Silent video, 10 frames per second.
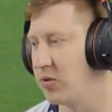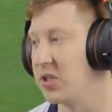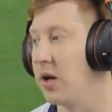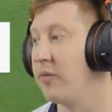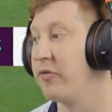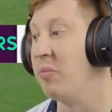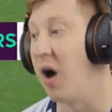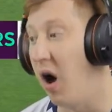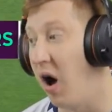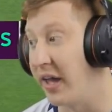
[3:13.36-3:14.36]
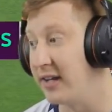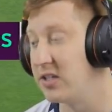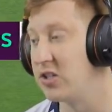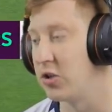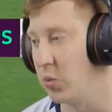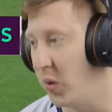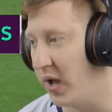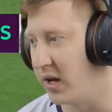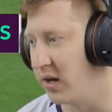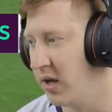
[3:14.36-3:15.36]
able to come from behind to
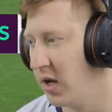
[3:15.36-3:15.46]
win.